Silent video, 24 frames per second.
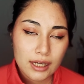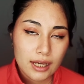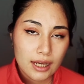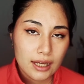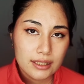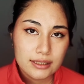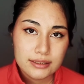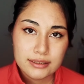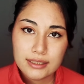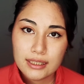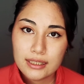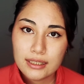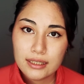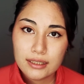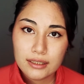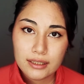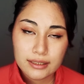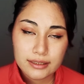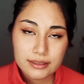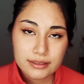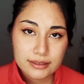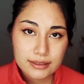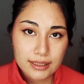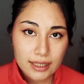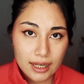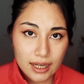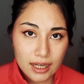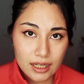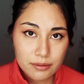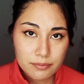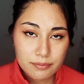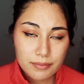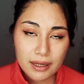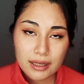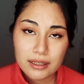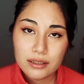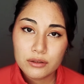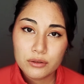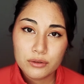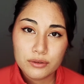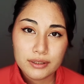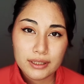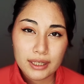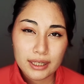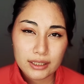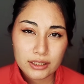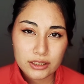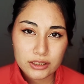Set a time and
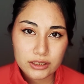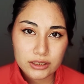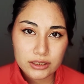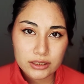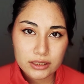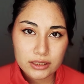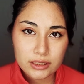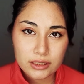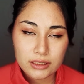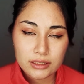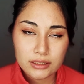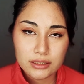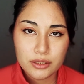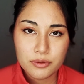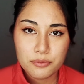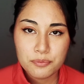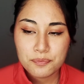location.